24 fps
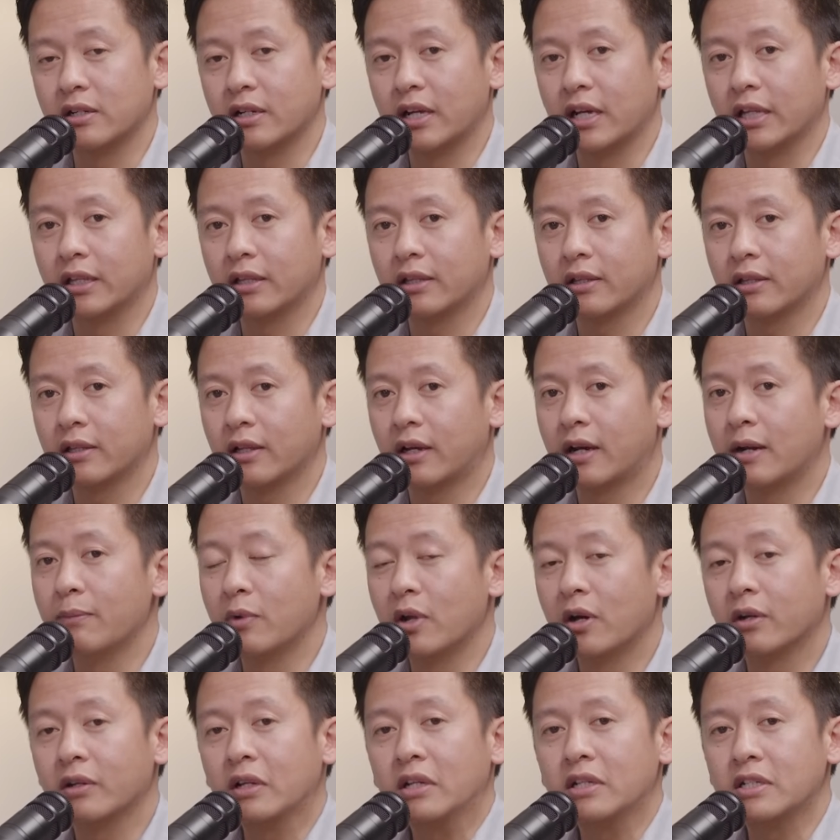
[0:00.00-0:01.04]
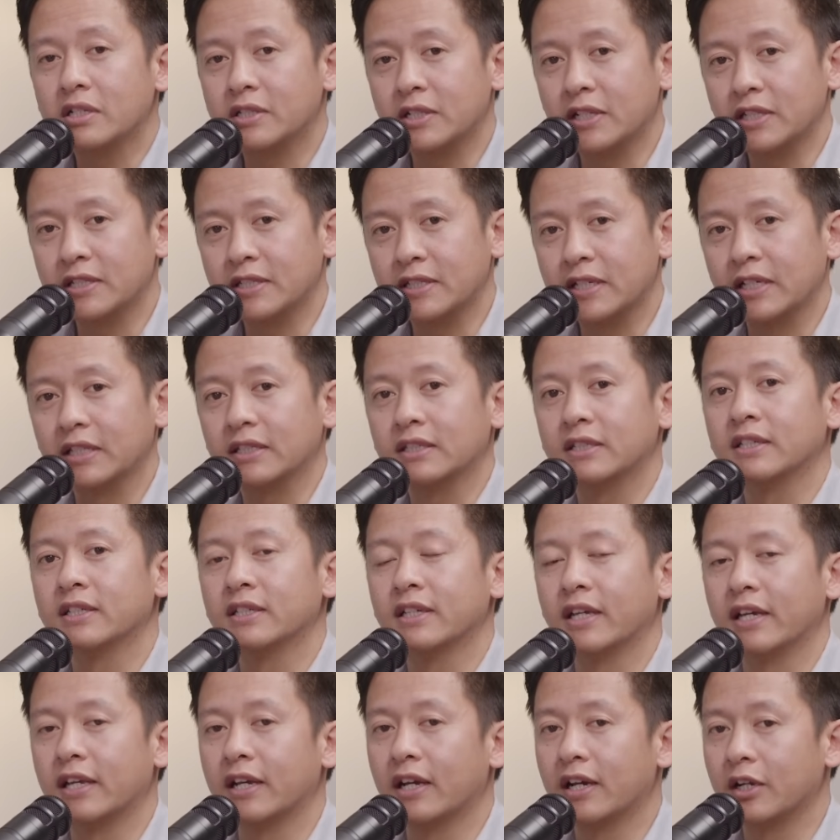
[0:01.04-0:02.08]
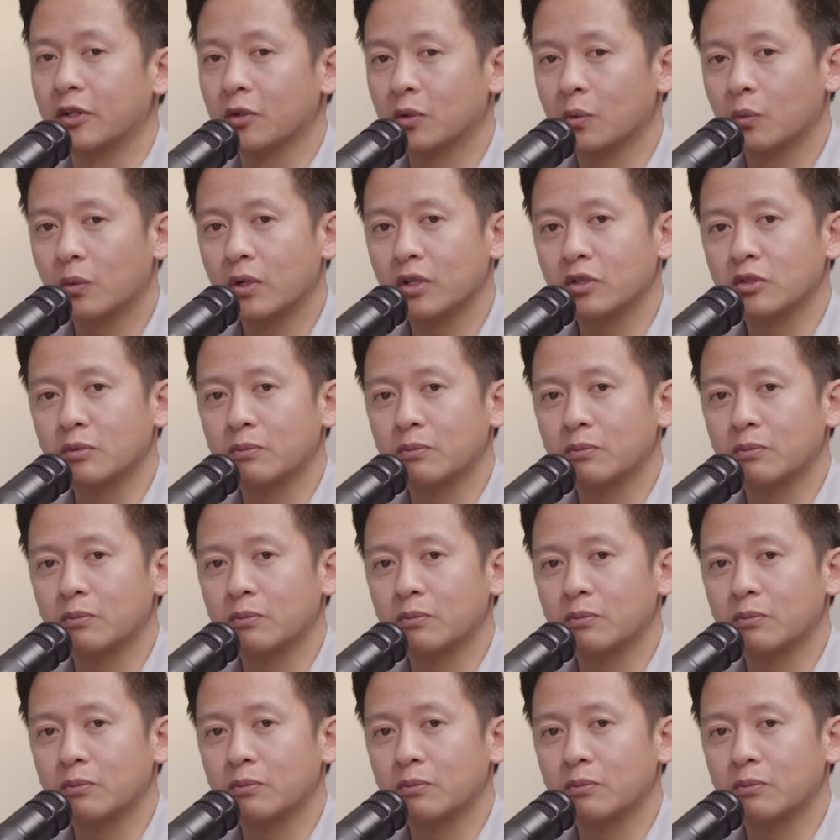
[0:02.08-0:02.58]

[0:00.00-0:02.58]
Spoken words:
that I'm not interested and I don't want to